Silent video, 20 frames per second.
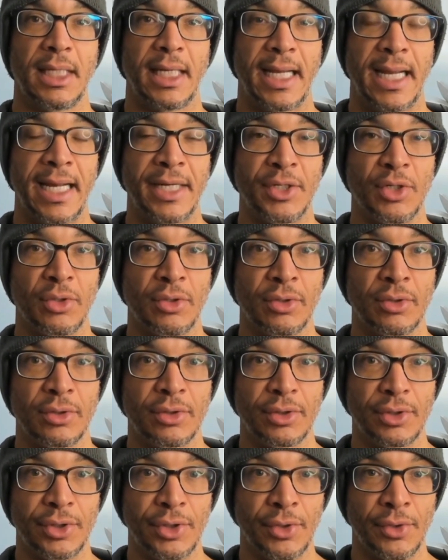And
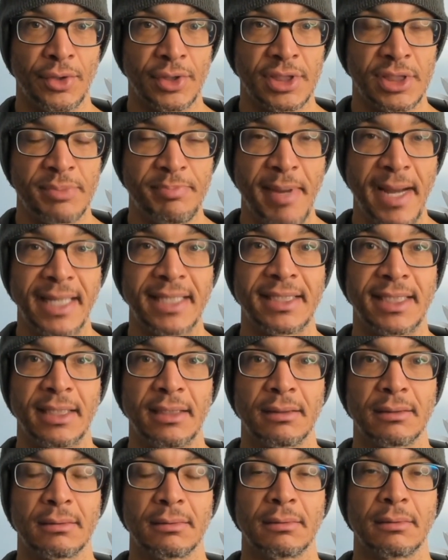you're
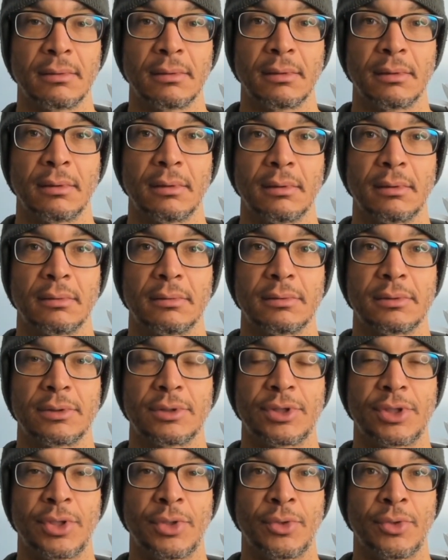expecting
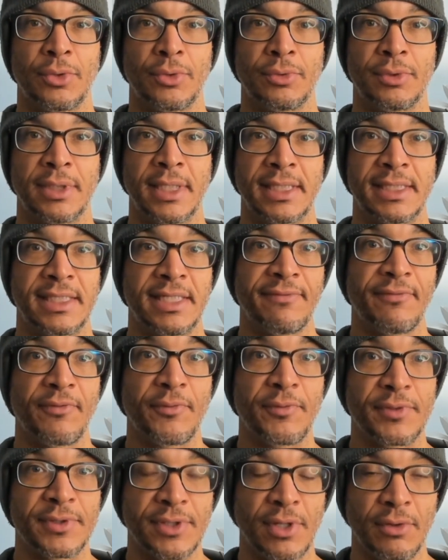to get different
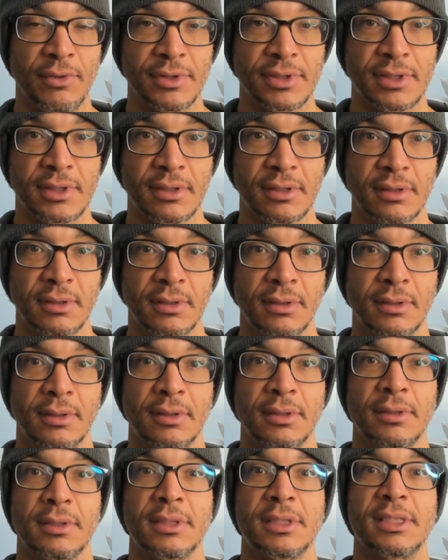results,
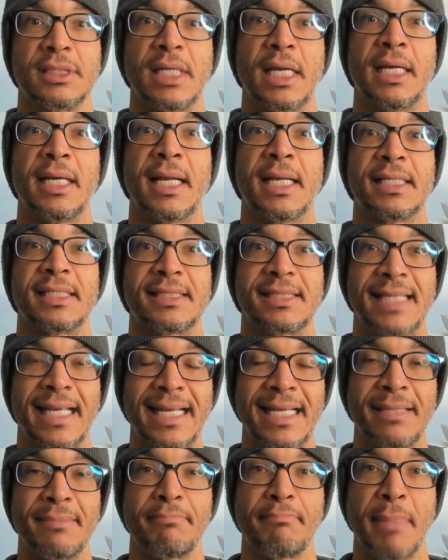stay in that
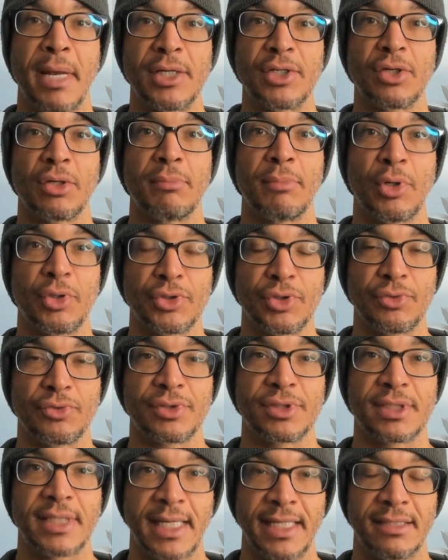same mental emotional
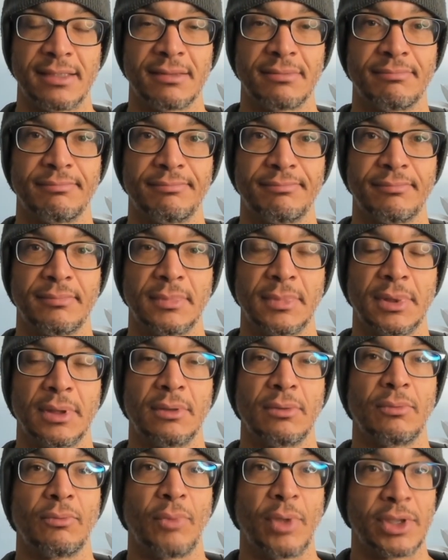state,
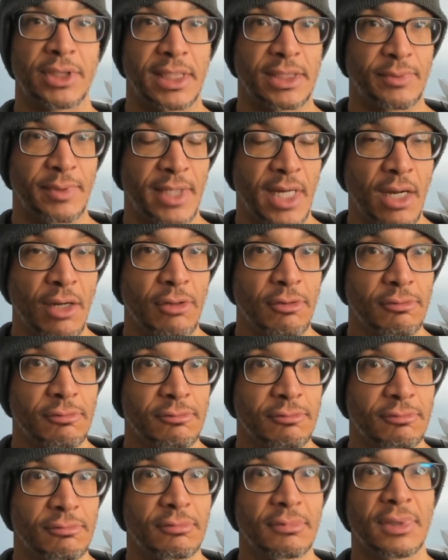which as we know
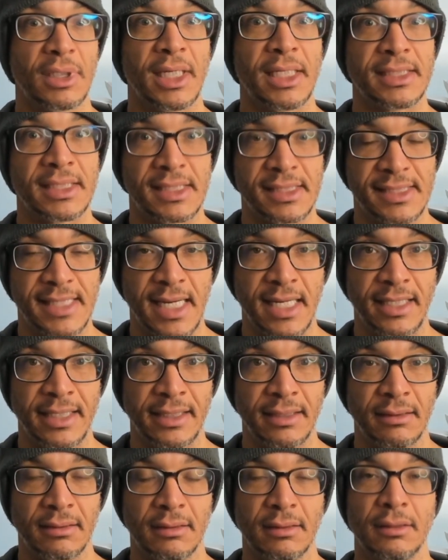is insanity.
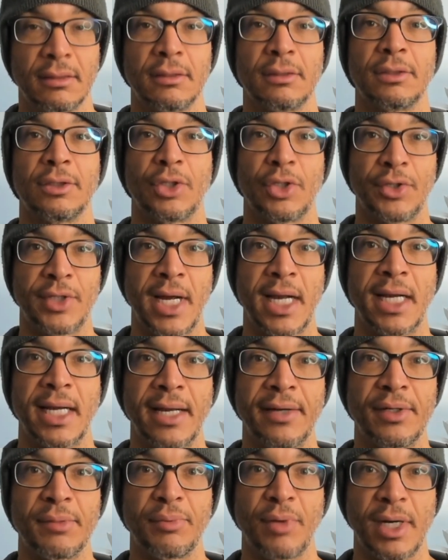You're not
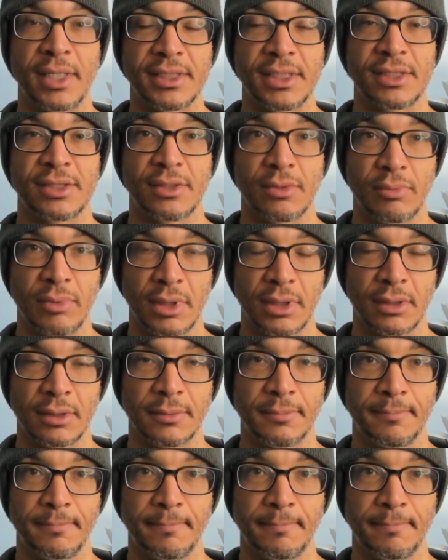allowing the process to work.